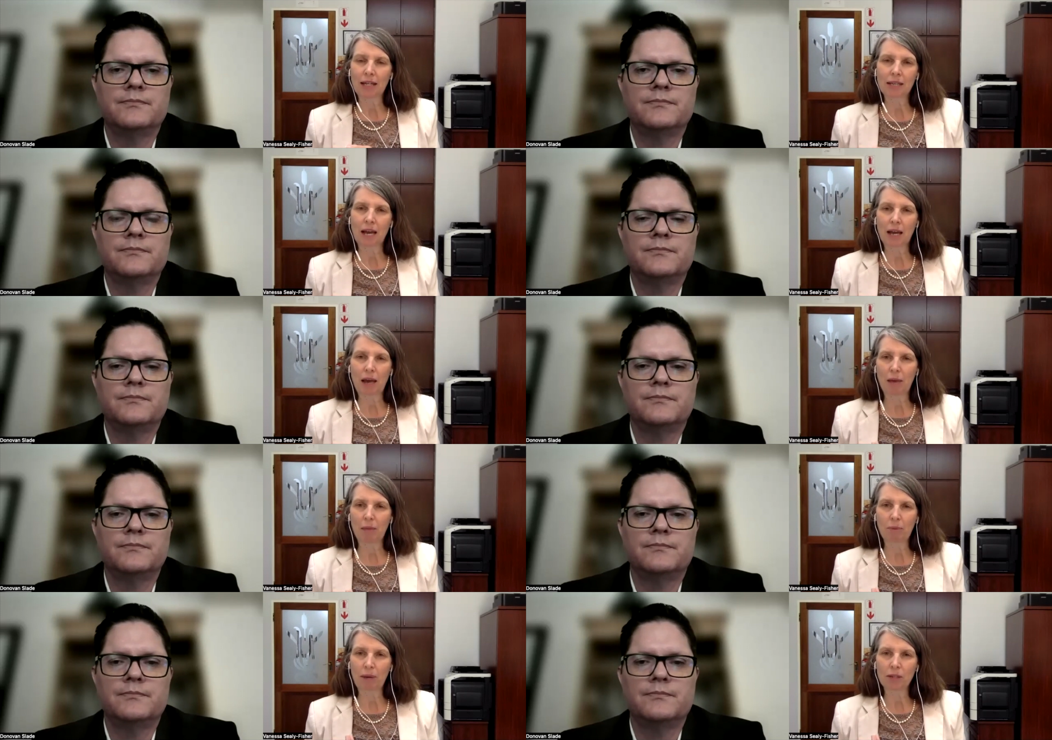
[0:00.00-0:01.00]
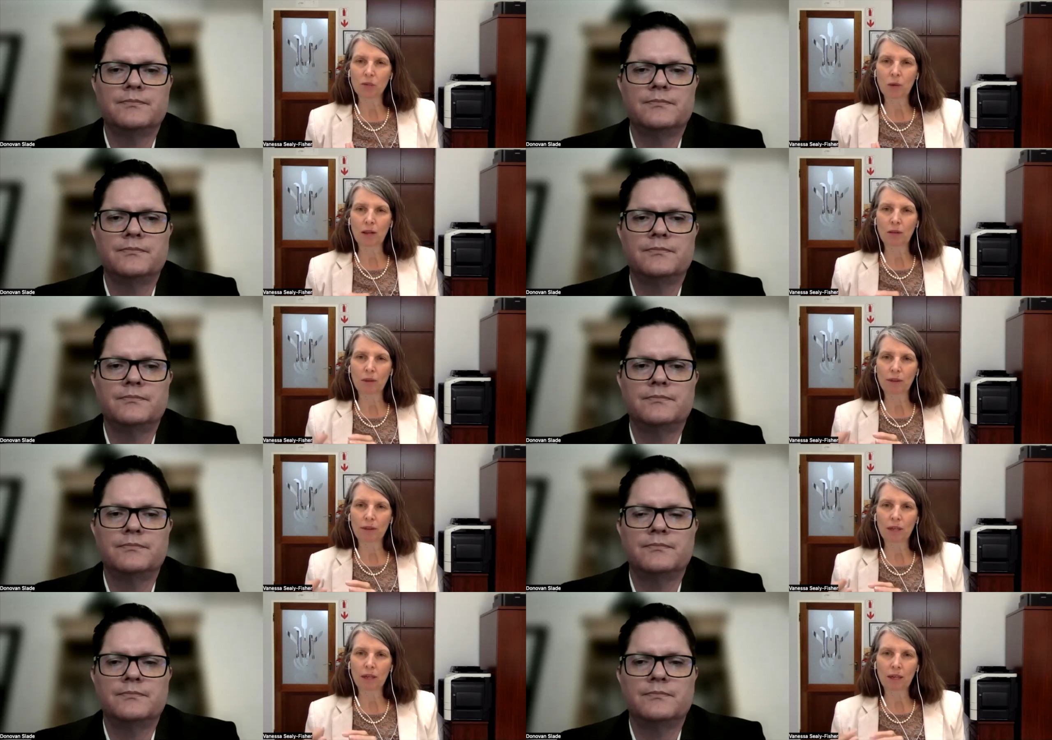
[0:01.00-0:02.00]
Speaker 1: tie up as well with
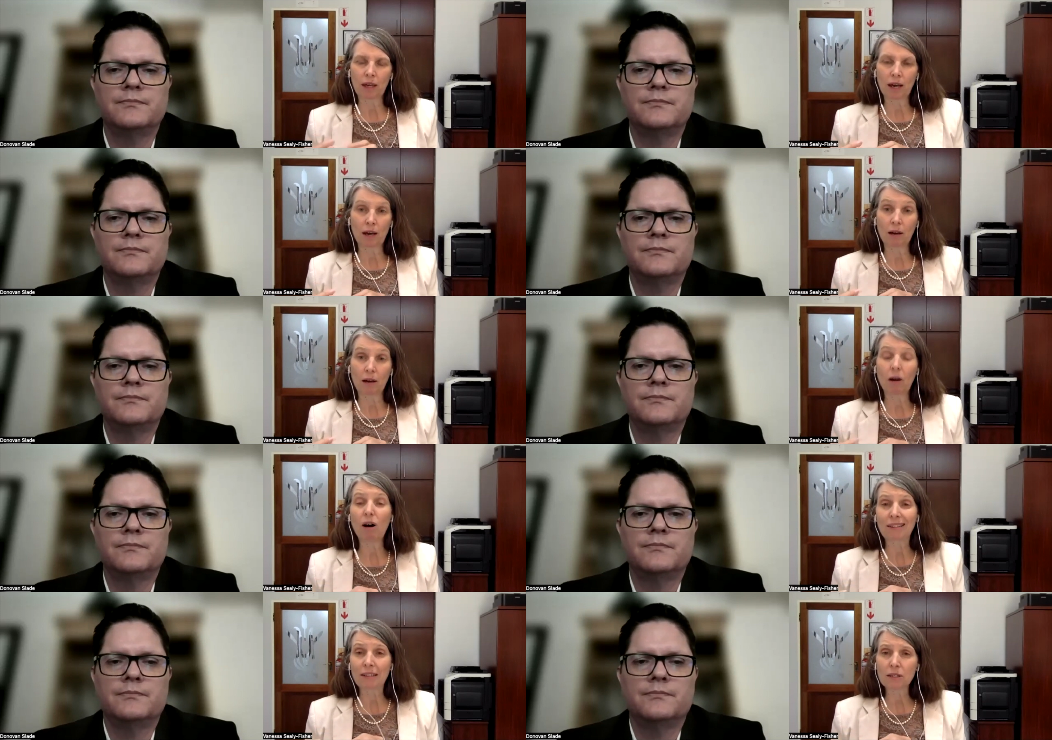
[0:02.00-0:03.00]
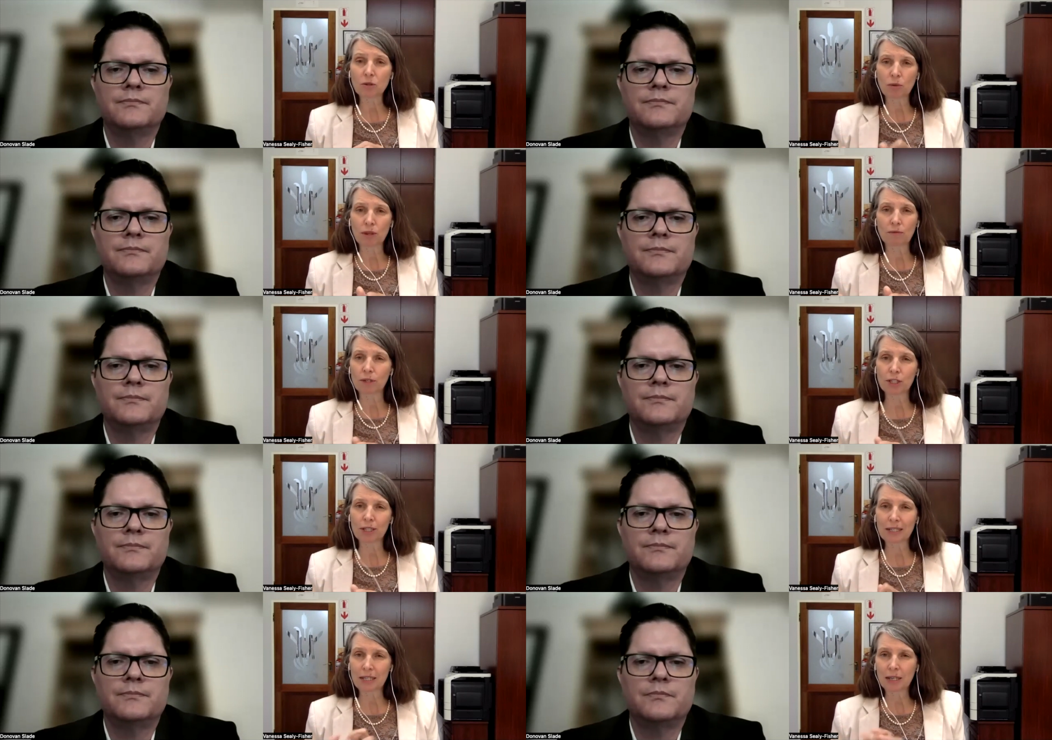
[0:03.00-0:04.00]
the uh, hardness or the
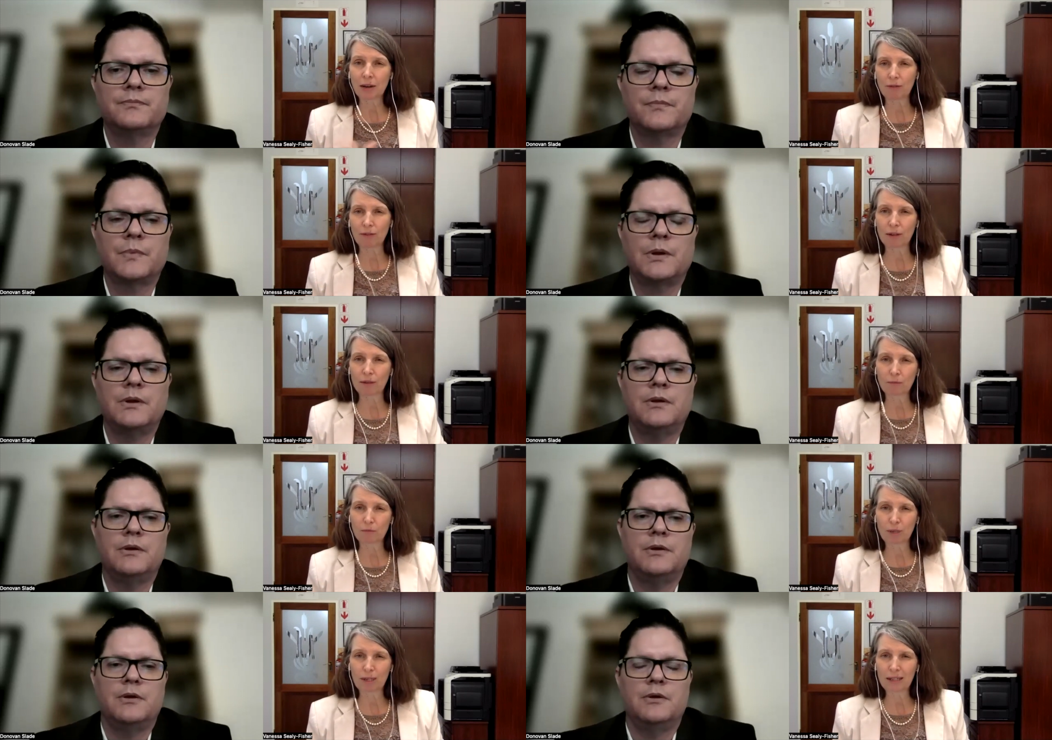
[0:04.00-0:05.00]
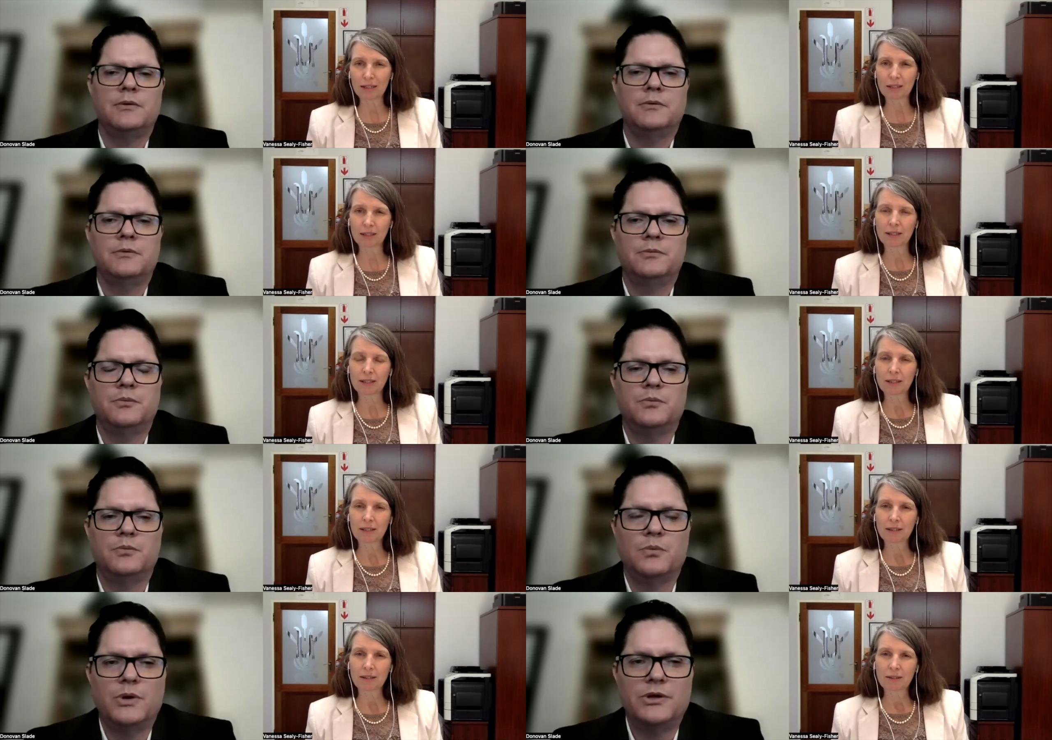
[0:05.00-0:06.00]
rigidity of the product.
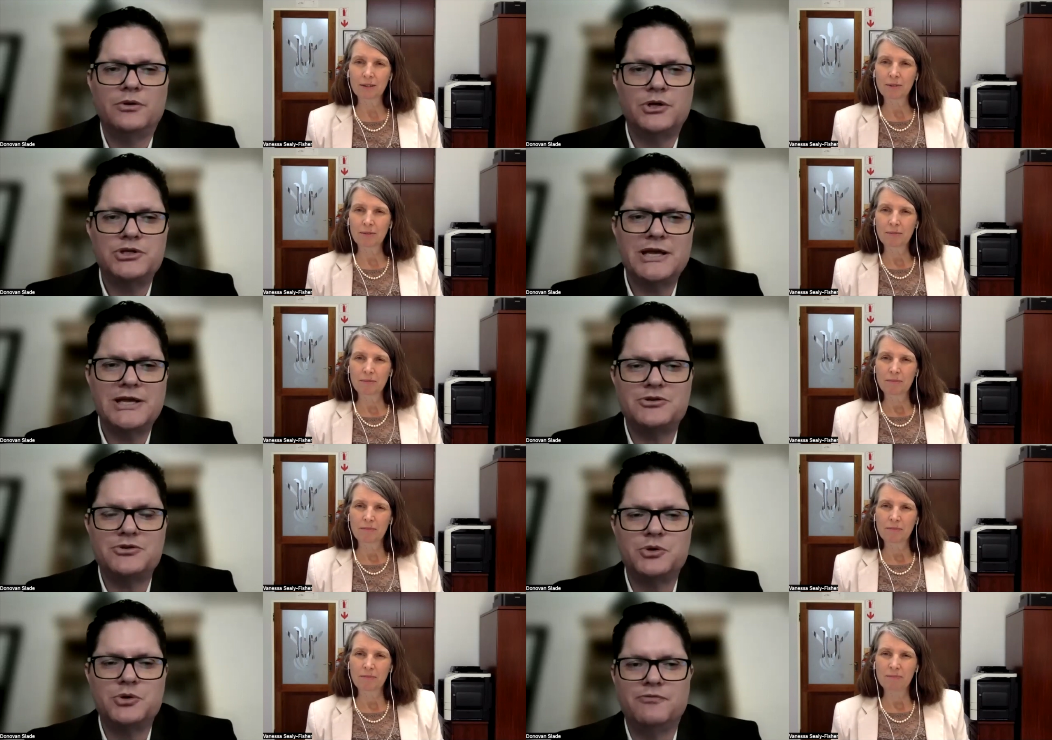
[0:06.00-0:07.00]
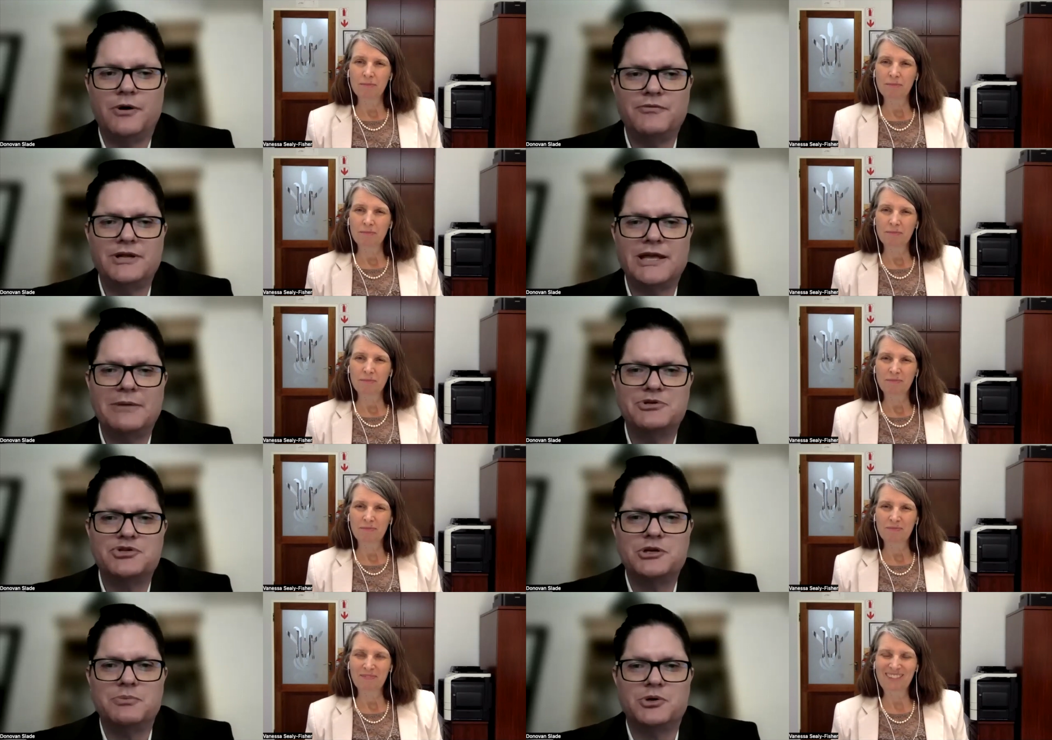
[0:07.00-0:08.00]
Speaker 2: Well, not you get too involved in the
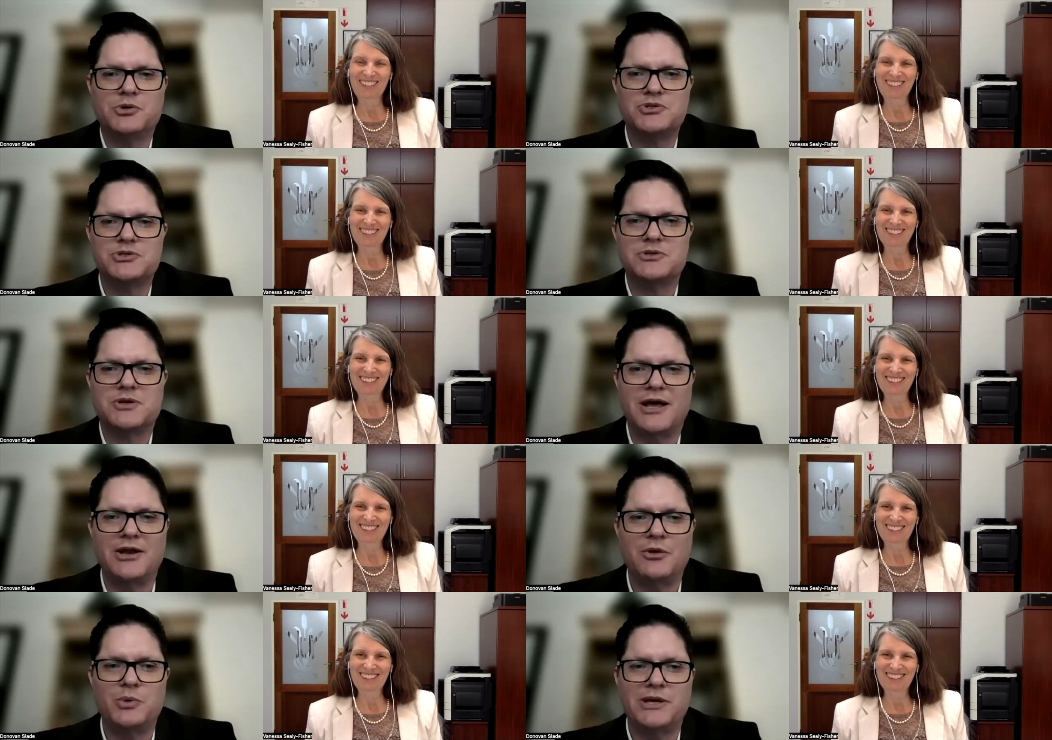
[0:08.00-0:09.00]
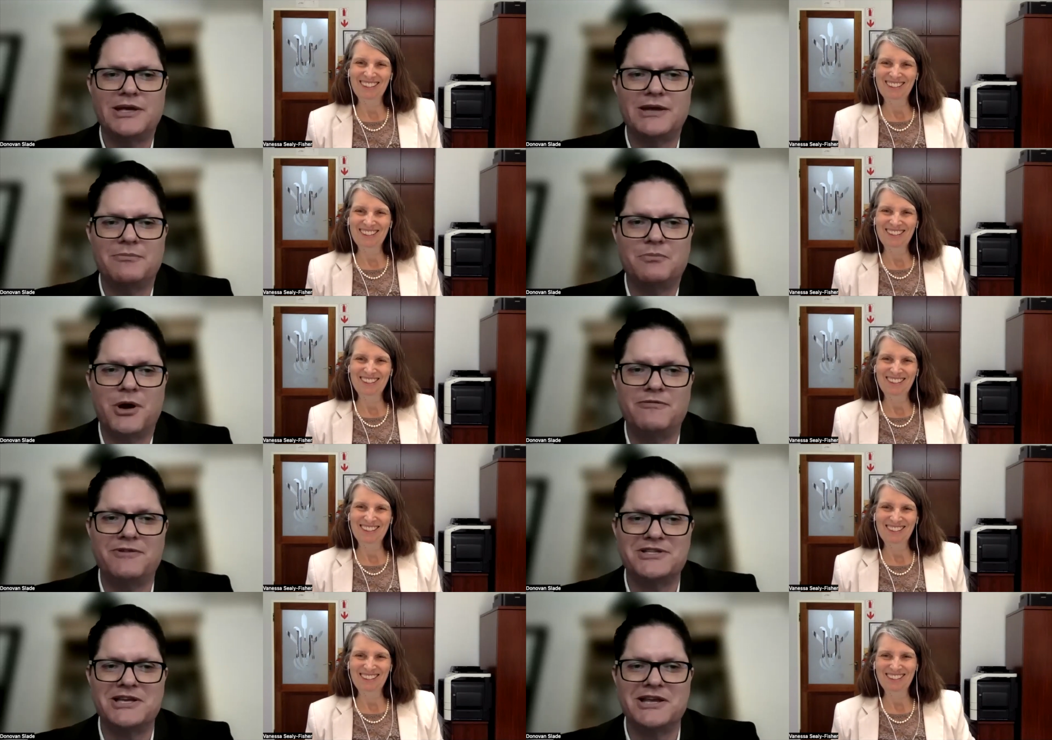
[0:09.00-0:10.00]
chemistry because I know we can get
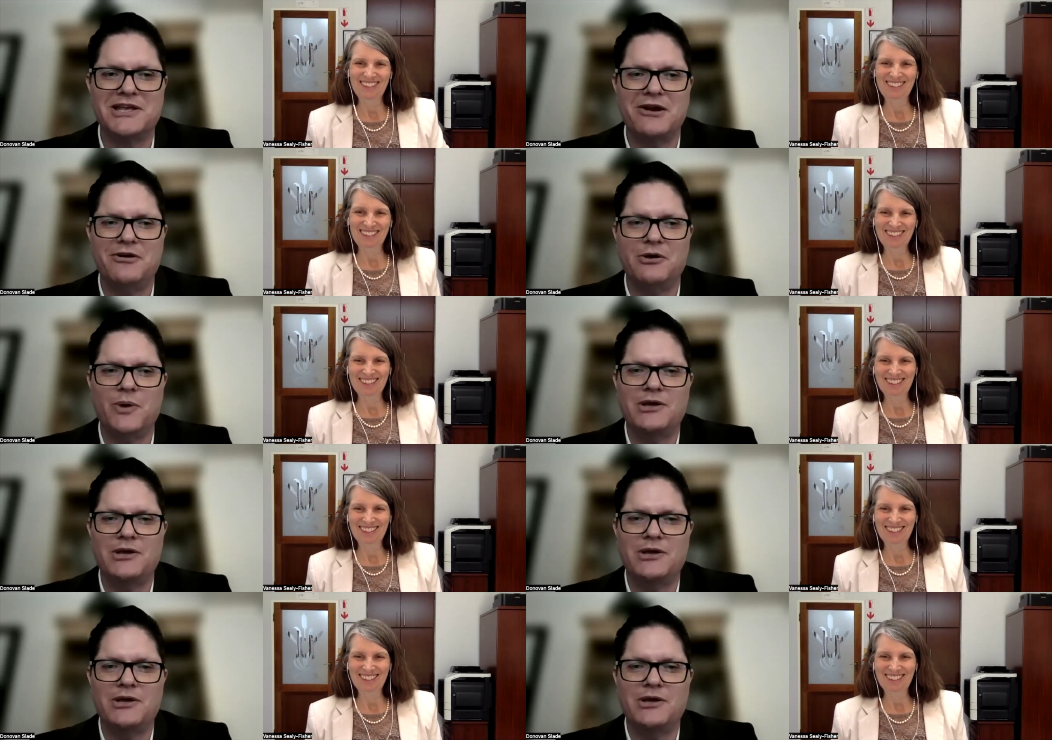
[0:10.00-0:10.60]
both of us can get carried